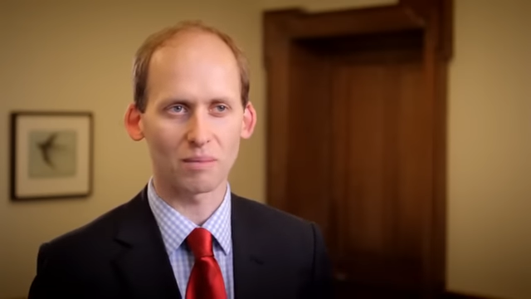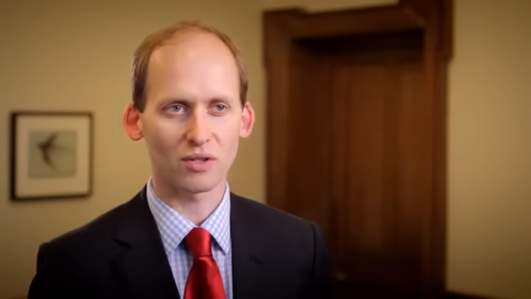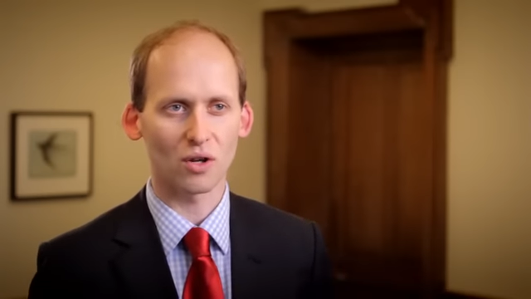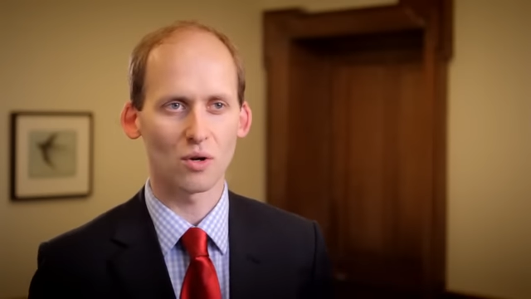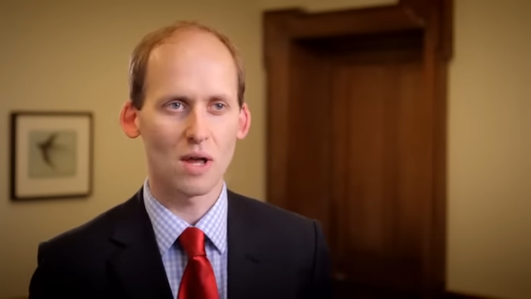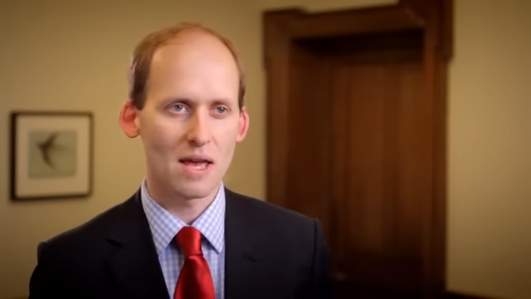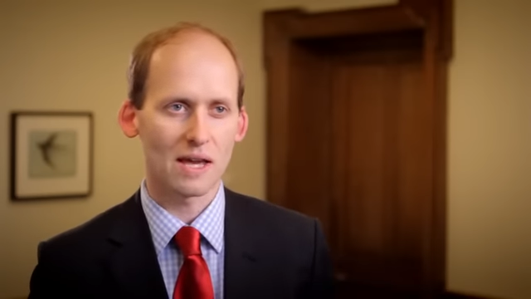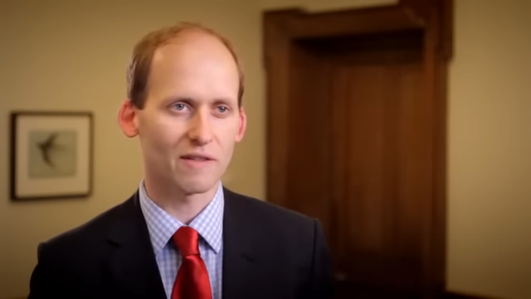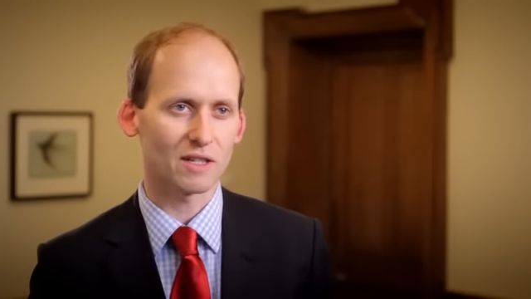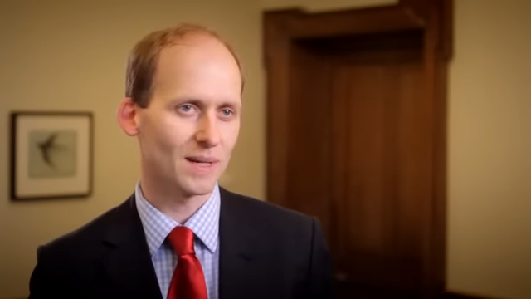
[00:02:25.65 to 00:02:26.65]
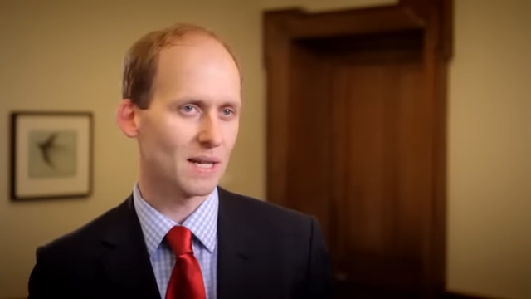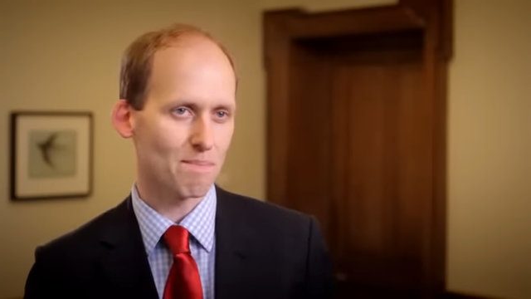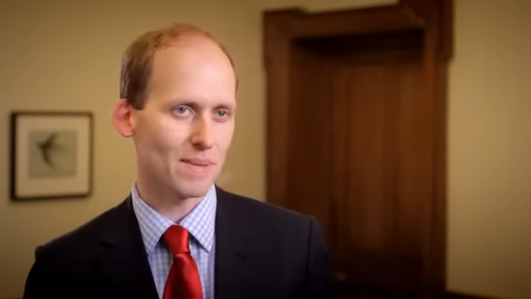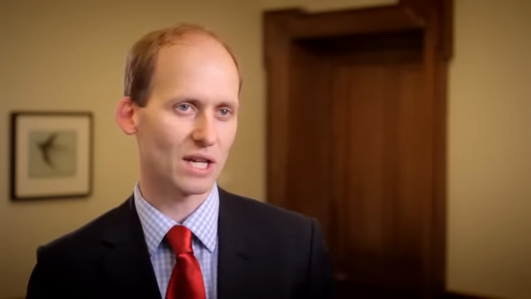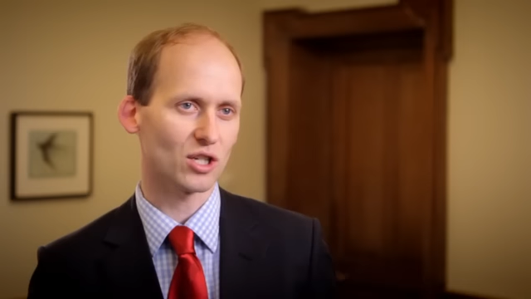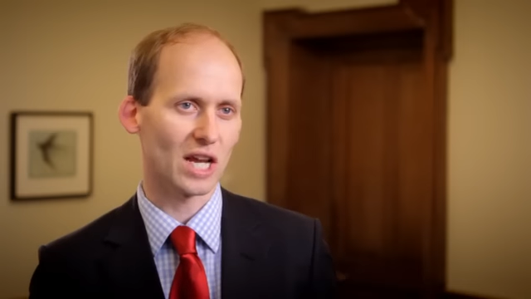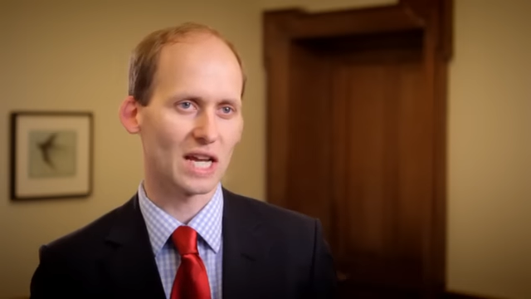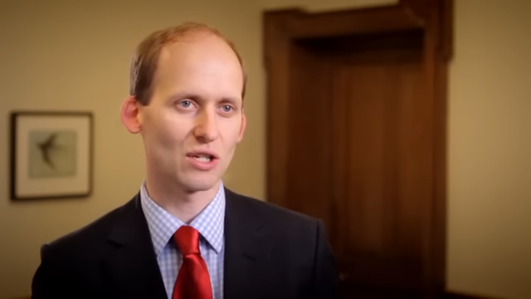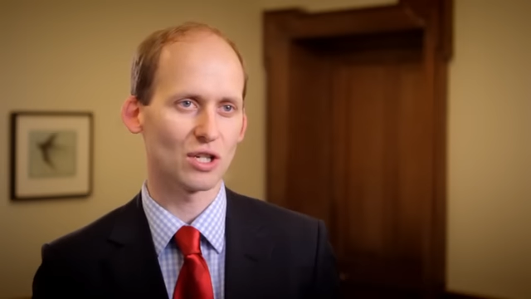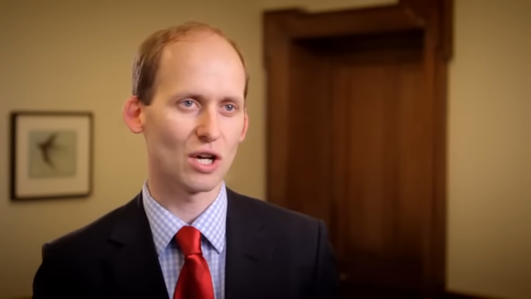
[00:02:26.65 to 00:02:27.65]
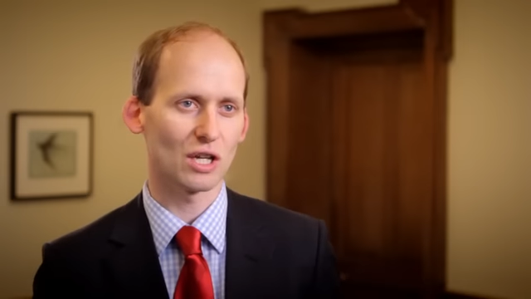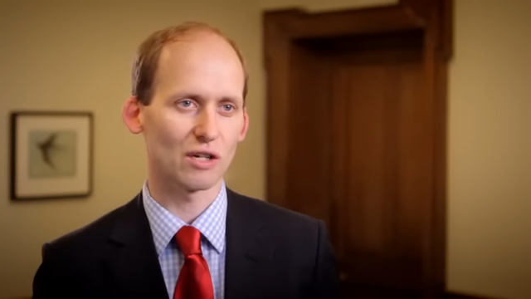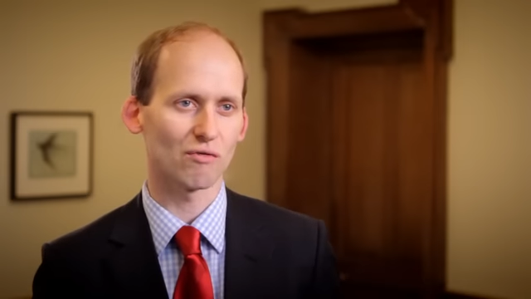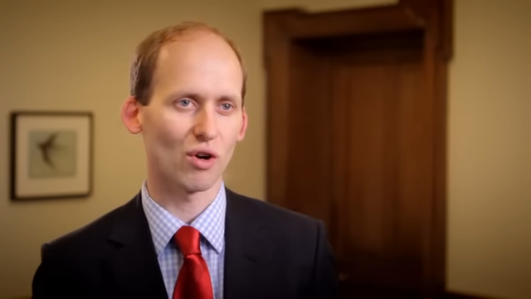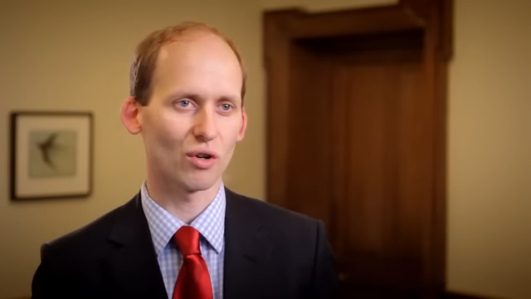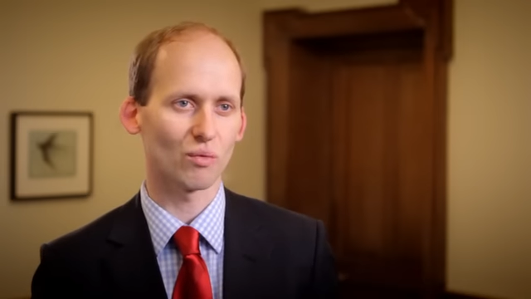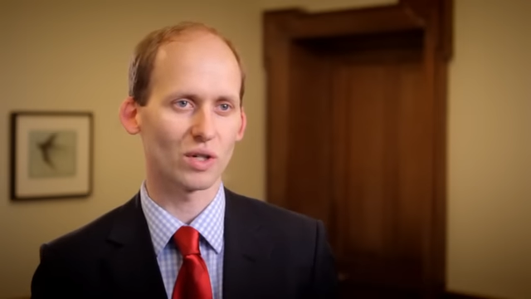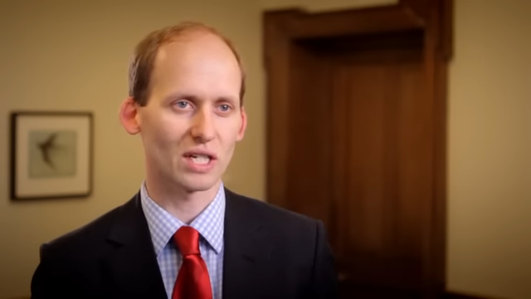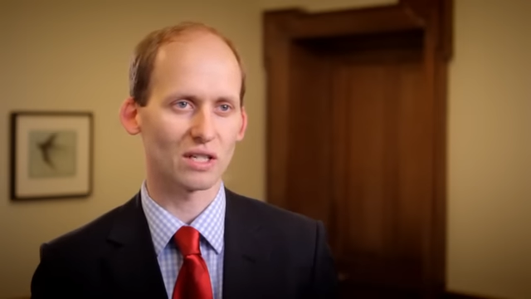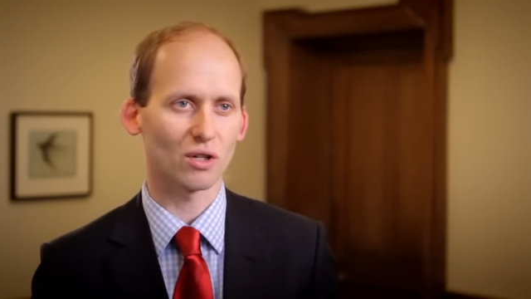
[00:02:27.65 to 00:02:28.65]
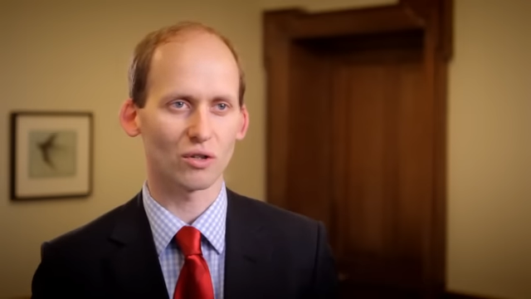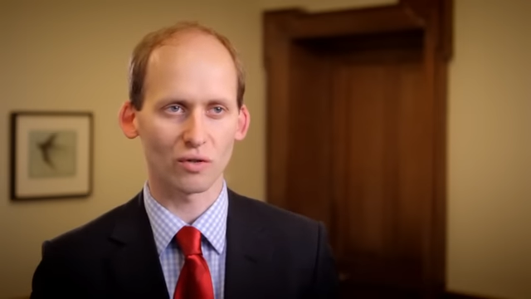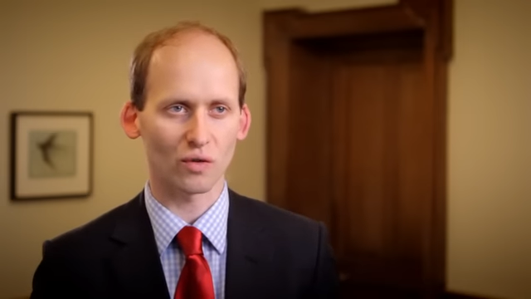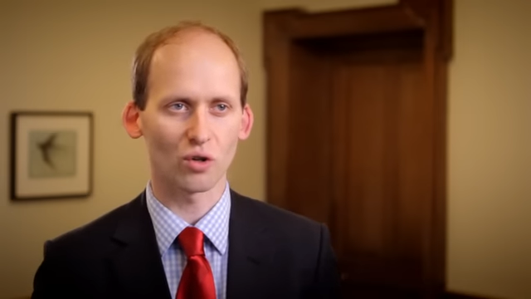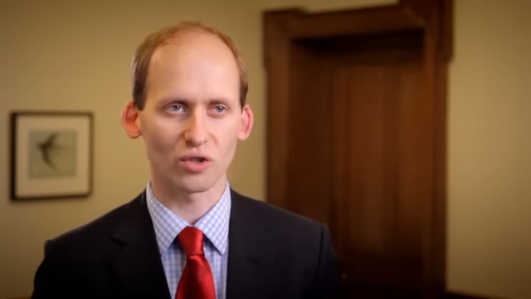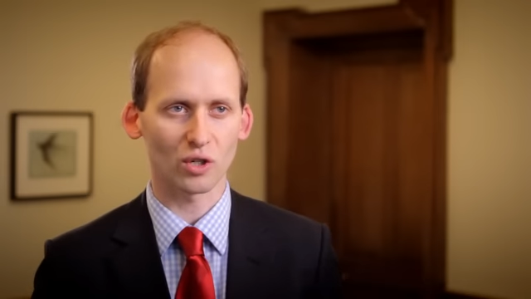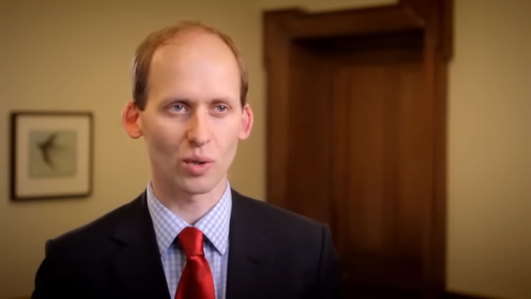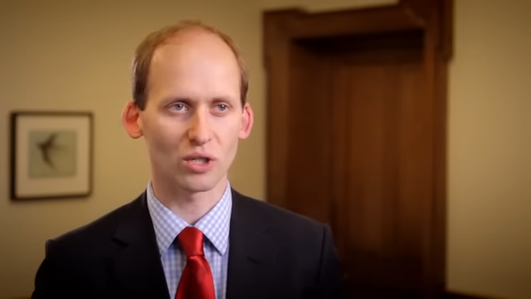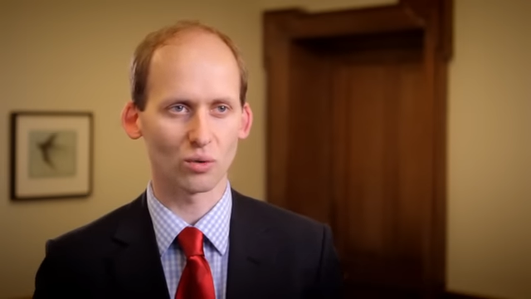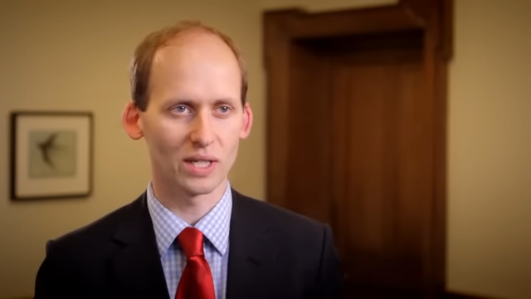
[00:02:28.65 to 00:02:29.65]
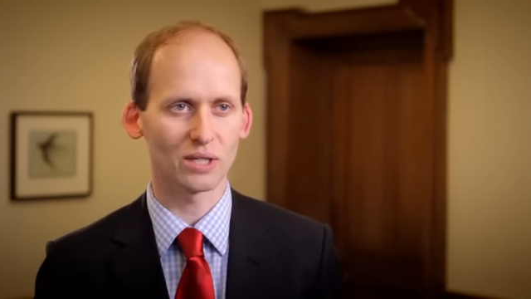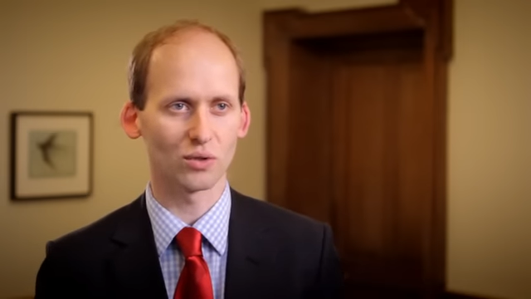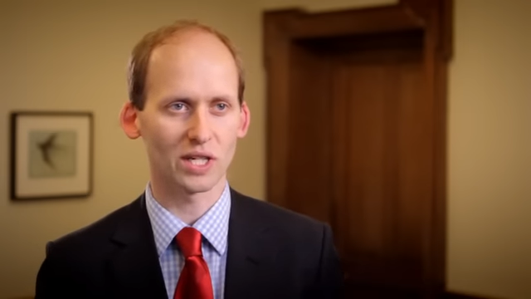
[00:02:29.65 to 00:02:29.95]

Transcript: So if there's been a big change earlier on, which has lots of consequential little